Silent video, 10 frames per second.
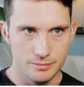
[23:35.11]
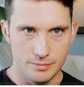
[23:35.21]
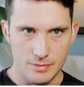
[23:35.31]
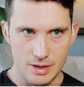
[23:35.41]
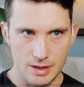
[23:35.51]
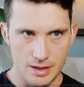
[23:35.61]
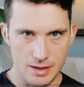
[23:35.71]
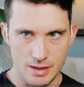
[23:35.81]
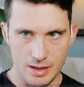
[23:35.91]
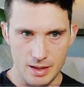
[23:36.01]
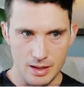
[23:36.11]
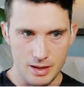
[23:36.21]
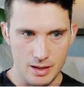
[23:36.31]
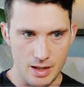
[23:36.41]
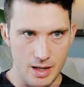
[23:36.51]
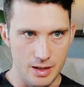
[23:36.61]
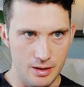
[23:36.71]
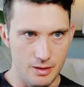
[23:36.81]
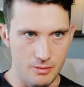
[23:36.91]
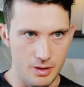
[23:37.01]
So let's see Cline
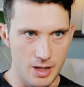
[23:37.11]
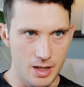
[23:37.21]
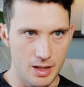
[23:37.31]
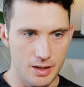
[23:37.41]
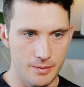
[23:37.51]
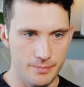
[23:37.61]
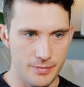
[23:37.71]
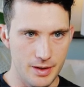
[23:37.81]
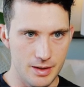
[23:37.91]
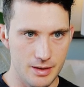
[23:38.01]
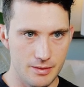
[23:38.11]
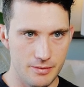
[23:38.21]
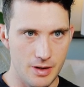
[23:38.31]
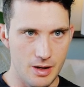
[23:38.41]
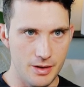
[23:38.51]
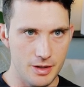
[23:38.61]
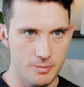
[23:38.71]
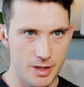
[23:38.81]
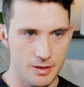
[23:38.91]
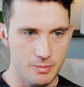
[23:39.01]
go to work. Let's follow this
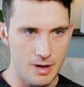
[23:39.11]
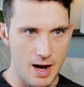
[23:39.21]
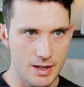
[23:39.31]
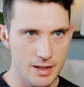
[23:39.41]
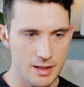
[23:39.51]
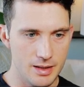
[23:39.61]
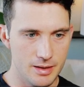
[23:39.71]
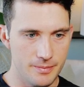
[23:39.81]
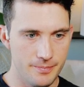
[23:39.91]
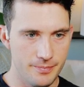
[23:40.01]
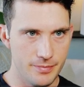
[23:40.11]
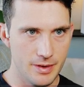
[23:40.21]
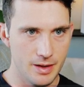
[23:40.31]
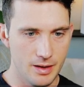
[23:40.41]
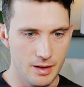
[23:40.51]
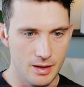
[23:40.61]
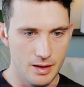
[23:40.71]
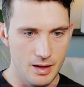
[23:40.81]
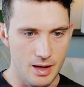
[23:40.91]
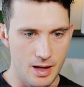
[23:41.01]
best practice.
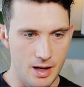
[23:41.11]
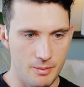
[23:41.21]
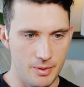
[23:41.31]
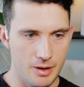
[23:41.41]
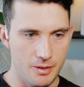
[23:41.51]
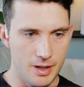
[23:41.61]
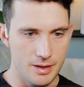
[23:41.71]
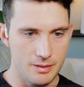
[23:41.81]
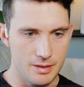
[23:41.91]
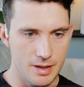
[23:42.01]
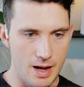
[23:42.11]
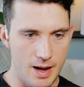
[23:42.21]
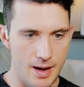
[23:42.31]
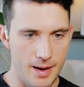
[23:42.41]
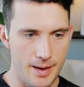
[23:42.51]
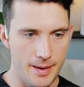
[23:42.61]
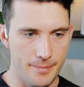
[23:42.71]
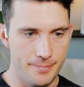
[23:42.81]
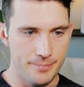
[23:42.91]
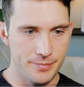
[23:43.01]
And I'm going to say,
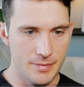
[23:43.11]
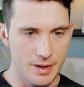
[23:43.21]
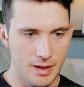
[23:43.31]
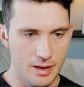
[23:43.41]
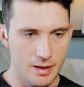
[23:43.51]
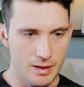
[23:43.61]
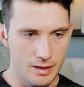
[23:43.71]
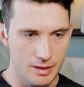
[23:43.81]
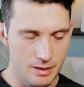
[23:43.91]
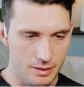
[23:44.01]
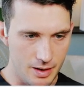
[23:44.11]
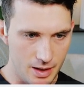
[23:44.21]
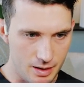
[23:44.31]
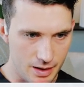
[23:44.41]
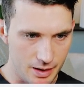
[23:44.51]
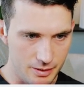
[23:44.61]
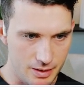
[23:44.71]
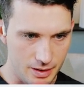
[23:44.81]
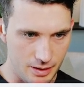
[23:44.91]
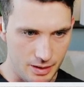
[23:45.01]
create a logging
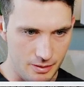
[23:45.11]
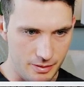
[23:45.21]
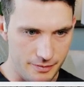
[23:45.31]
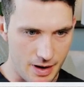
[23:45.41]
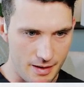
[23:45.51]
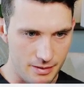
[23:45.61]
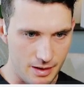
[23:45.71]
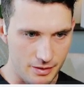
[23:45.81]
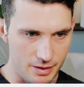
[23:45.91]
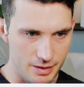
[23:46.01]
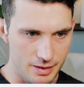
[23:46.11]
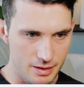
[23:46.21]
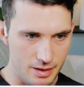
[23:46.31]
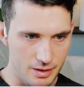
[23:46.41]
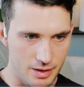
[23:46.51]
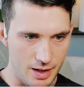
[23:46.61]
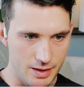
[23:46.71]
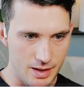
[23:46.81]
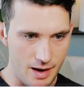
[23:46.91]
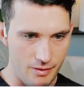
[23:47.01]
utility with 5 levels and
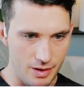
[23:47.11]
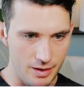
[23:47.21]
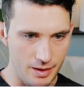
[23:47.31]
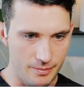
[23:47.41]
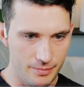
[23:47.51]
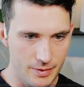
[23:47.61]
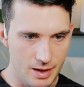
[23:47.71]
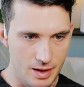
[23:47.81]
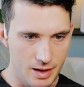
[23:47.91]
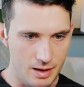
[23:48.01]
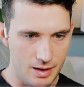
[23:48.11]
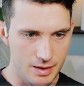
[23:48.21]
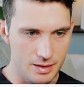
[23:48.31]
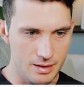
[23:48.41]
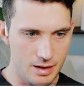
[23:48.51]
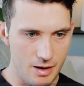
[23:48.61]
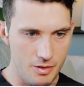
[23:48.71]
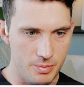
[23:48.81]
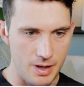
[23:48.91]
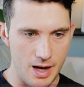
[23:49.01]
trace everything. Let's start out
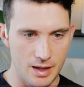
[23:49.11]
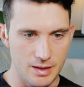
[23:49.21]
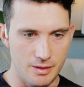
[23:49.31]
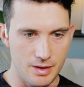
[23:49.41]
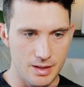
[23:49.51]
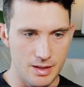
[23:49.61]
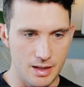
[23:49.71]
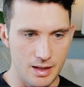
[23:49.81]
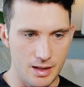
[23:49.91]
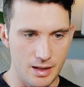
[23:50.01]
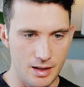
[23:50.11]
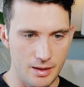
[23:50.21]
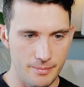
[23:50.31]
with plan because I want to see